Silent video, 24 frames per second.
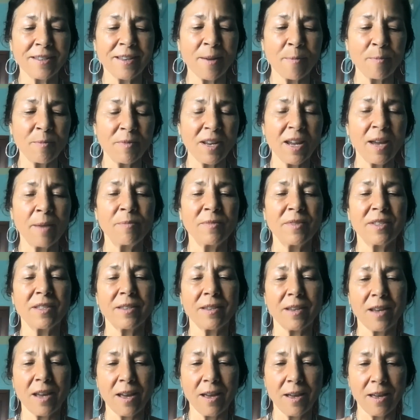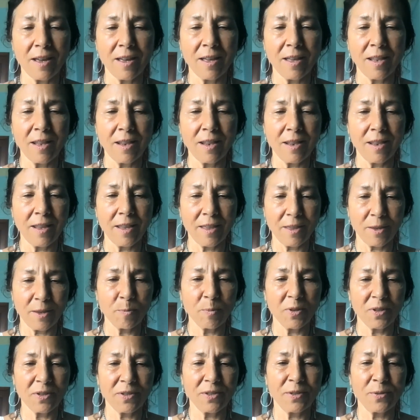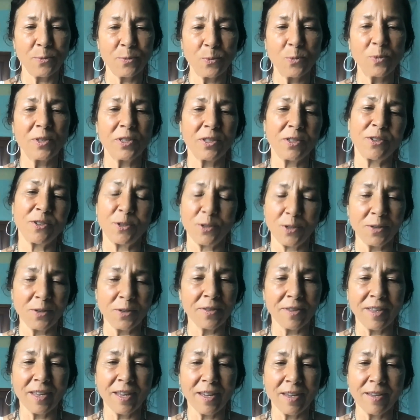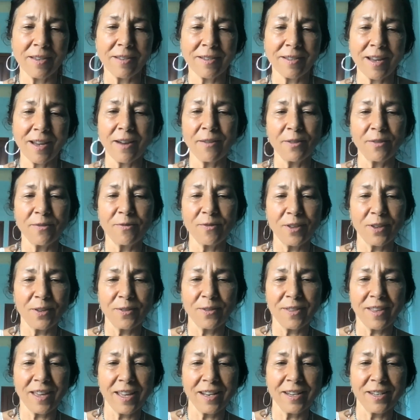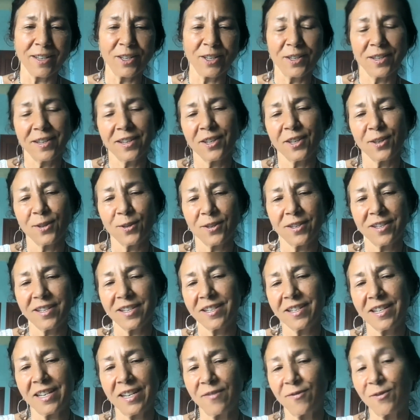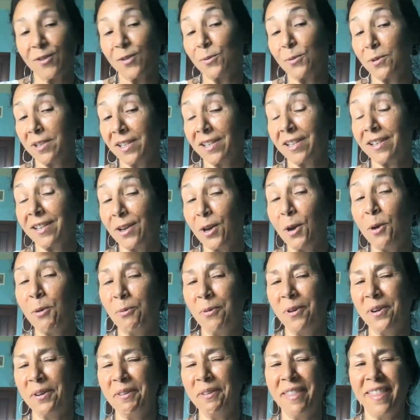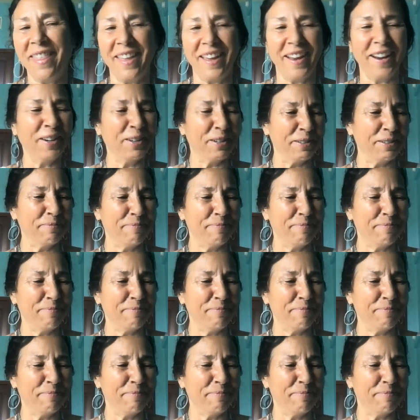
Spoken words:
sometimes another person will stir things out of you that you didn't even really know were there.